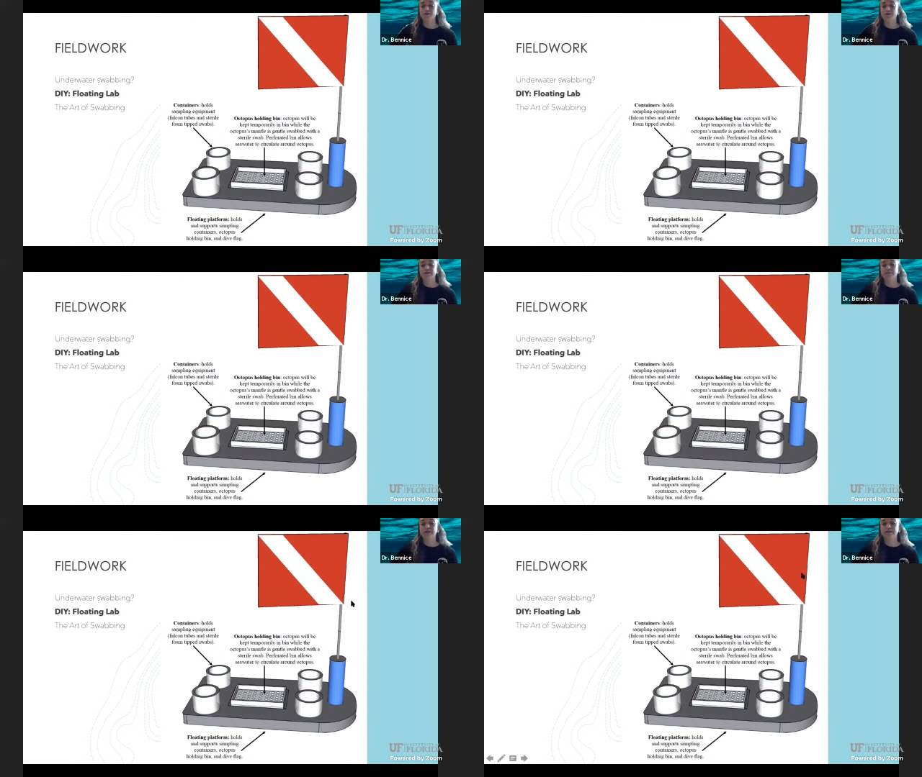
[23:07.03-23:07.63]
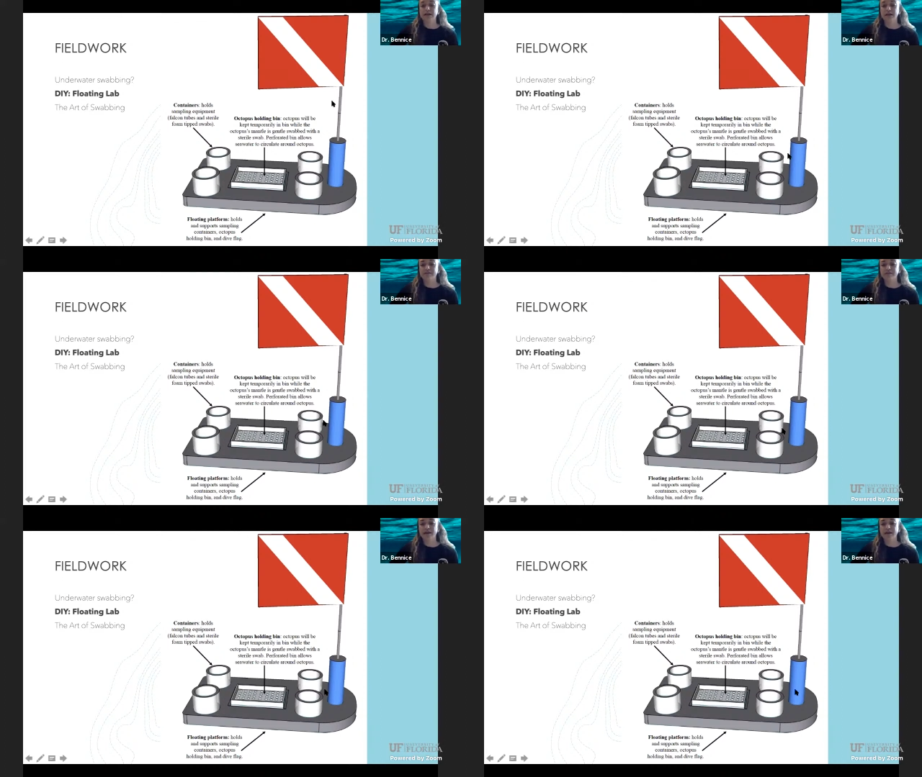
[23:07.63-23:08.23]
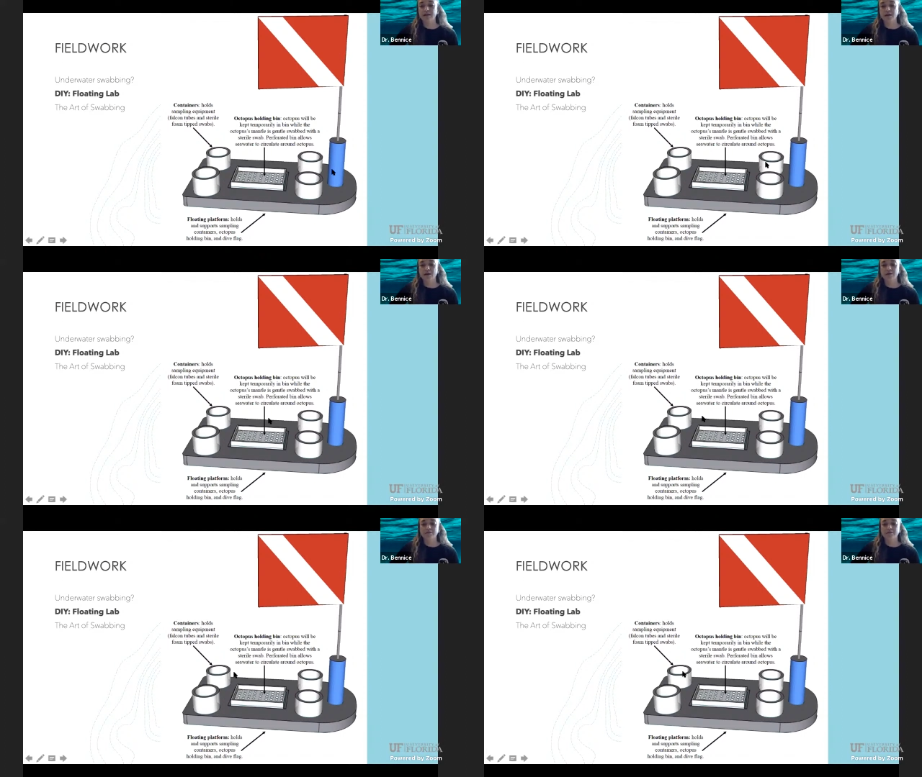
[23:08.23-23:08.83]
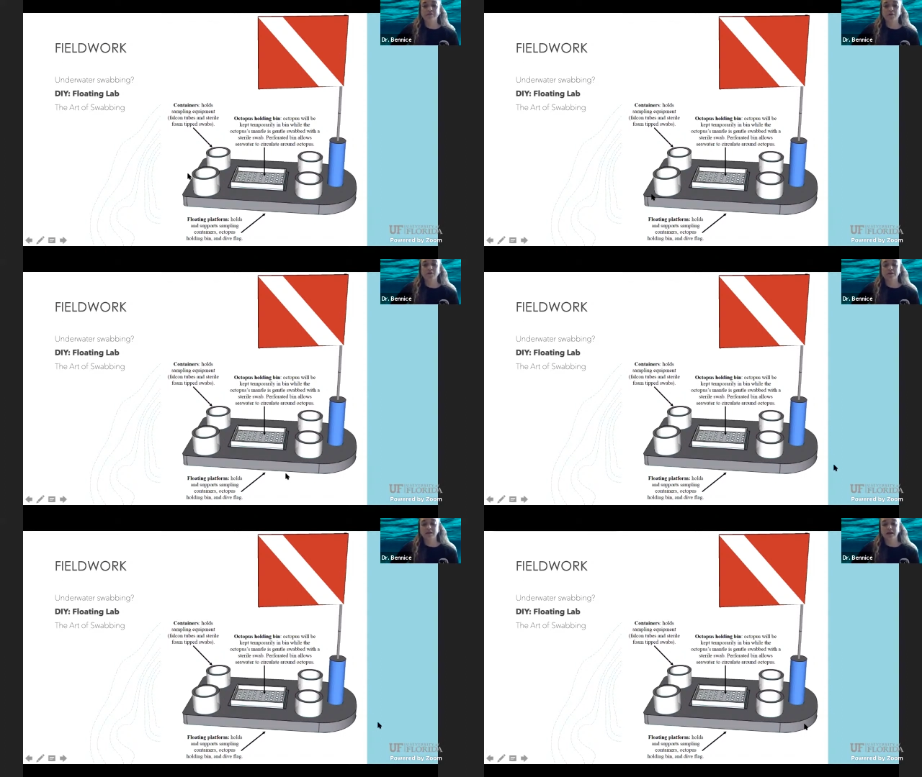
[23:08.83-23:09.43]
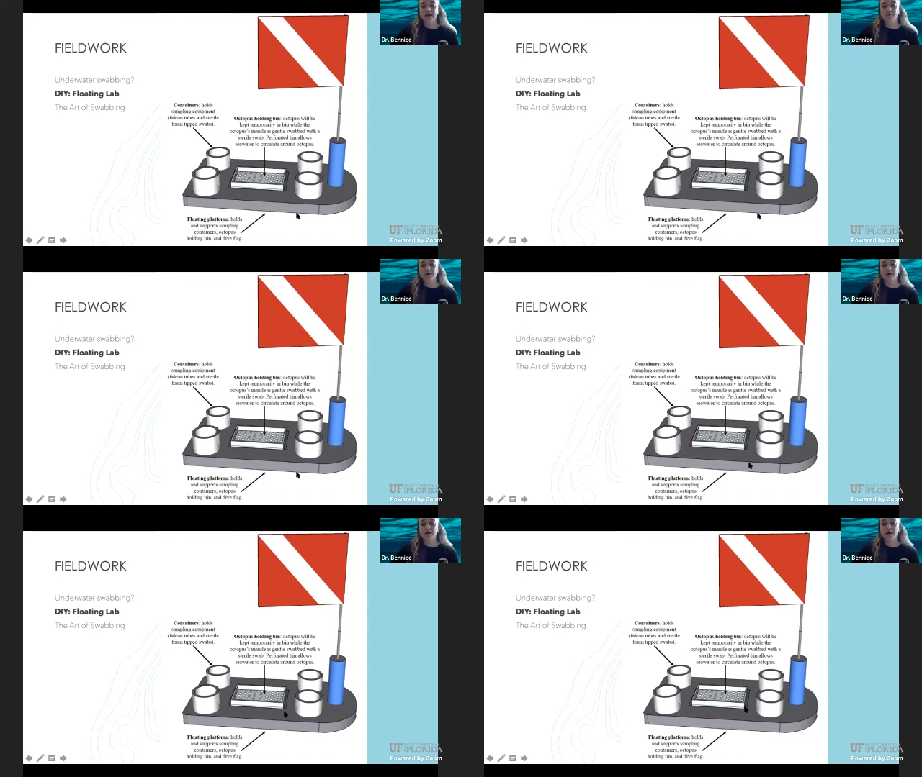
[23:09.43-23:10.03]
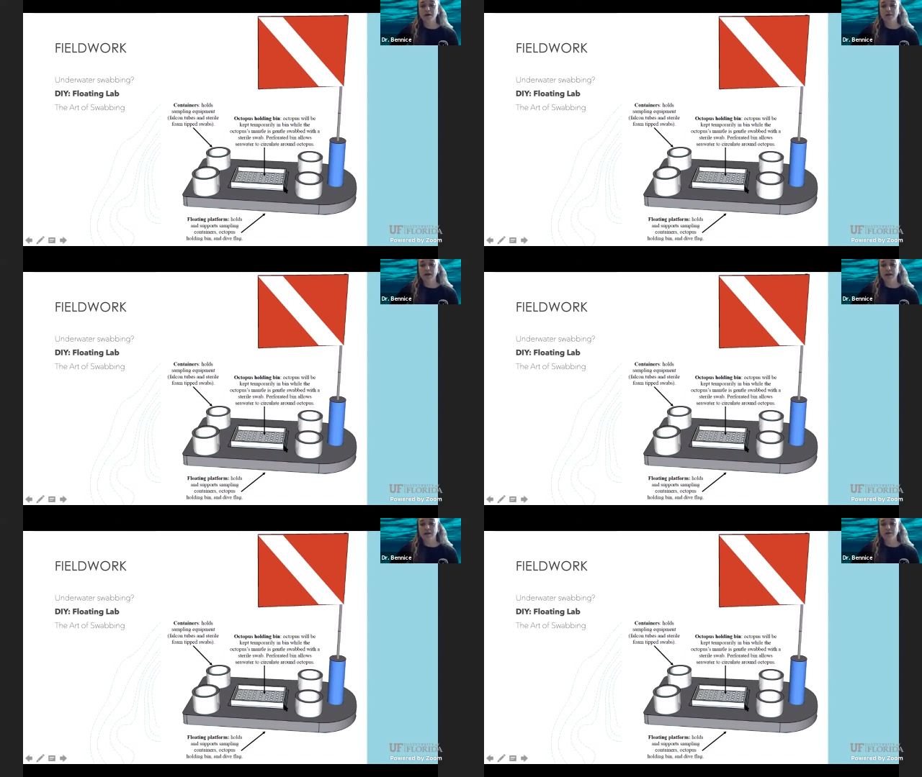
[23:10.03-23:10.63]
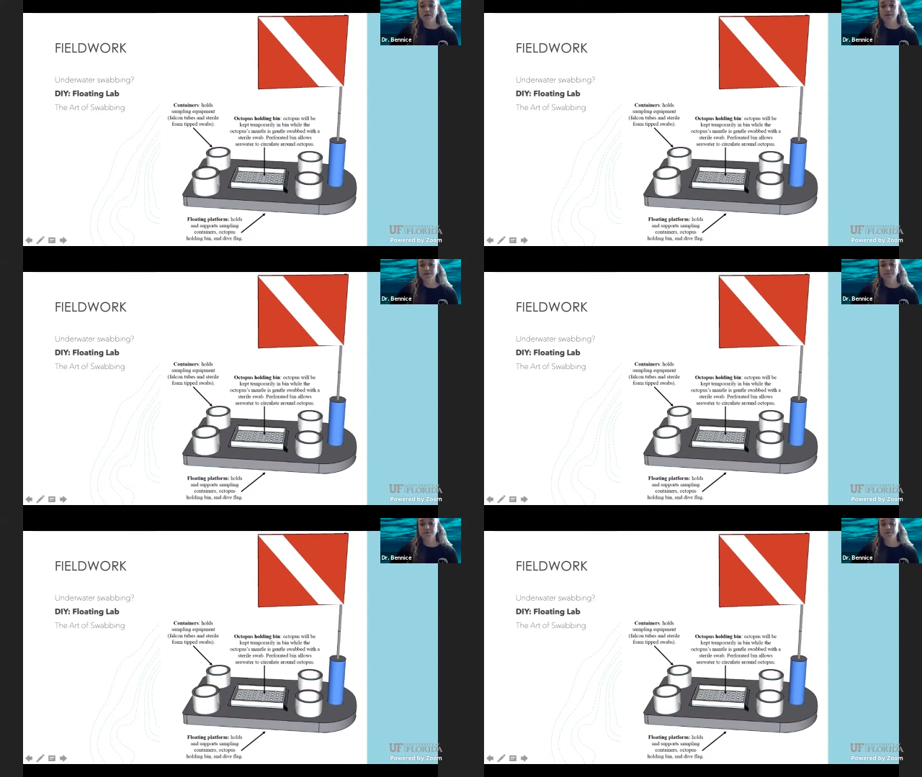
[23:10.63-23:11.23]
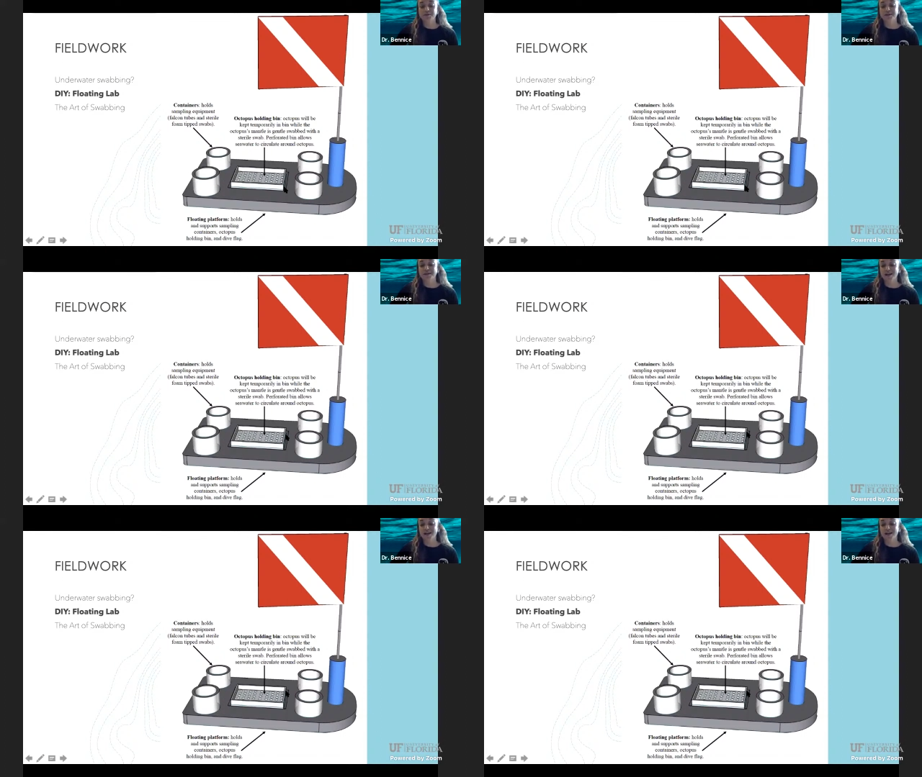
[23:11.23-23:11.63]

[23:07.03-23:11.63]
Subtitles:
[unreadable: no face in view]